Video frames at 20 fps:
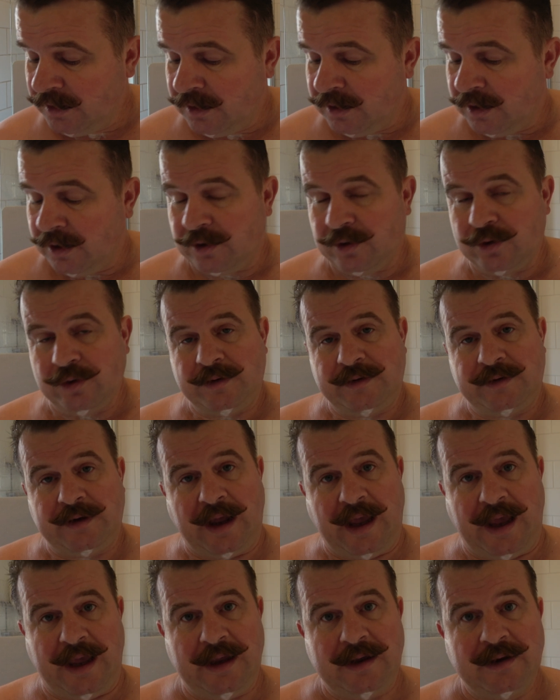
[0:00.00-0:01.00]
A good
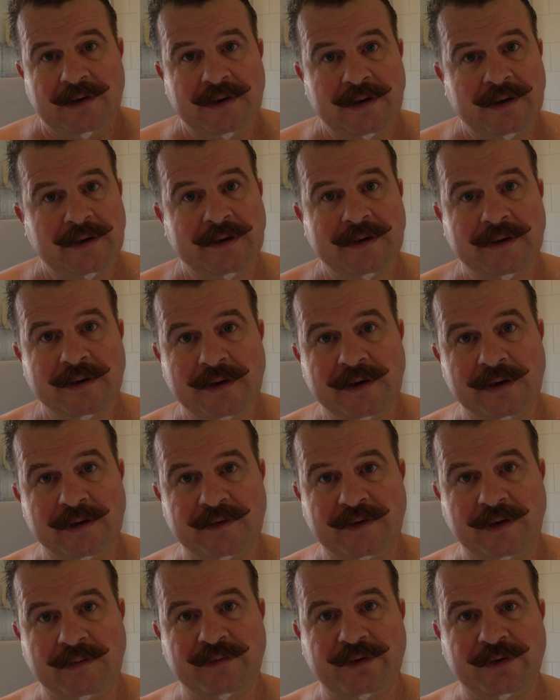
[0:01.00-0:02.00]
day can
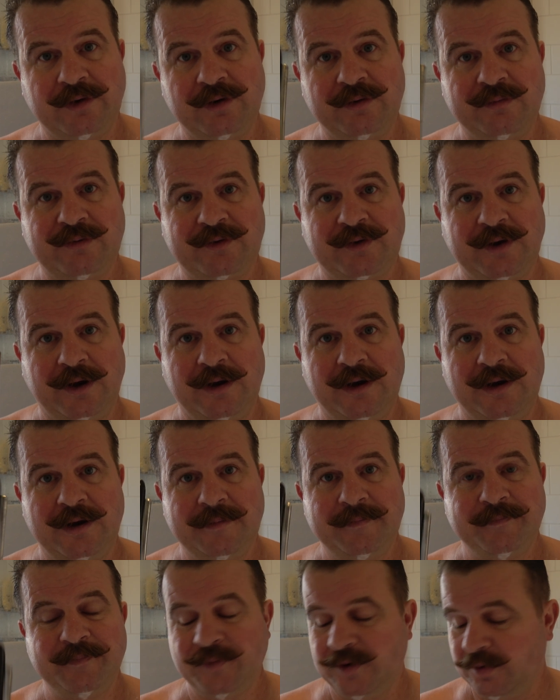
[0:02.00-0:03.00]
sometimes
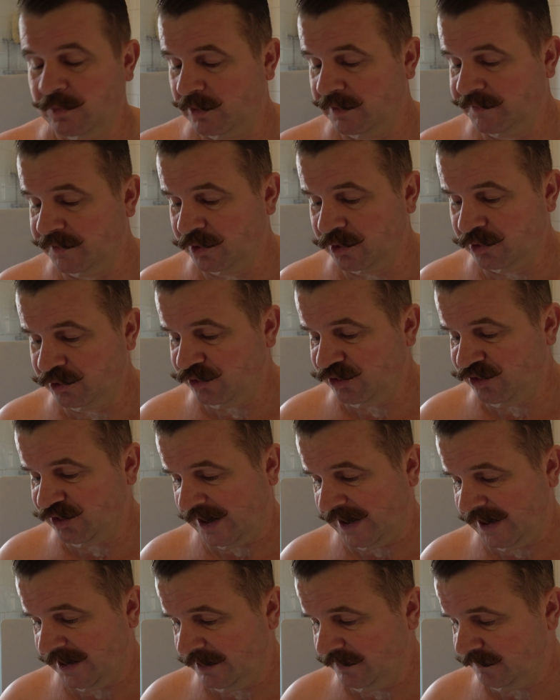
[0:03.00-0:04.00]
start with a good
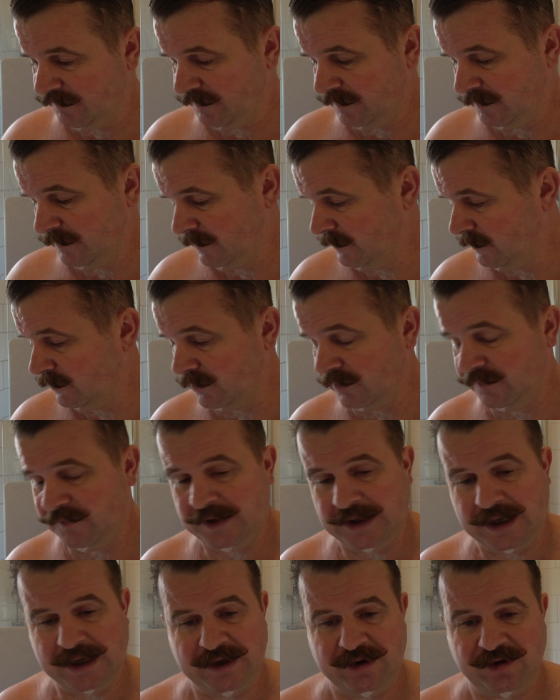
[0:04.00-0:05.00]
shave, or if
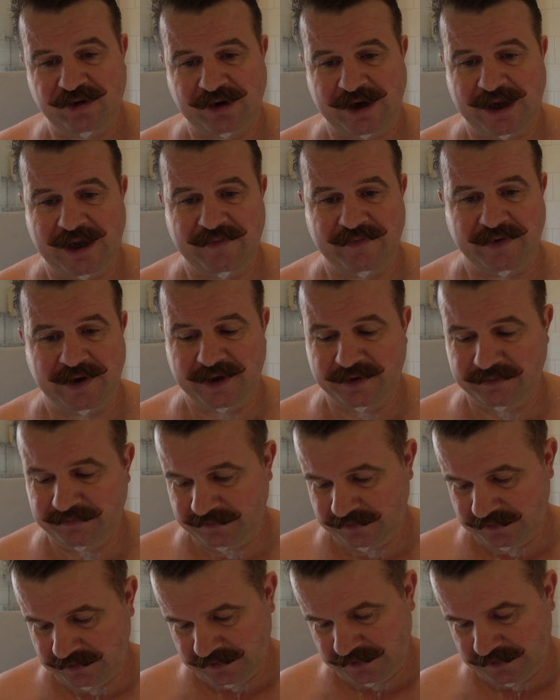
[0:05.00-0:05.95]
you get your shave in.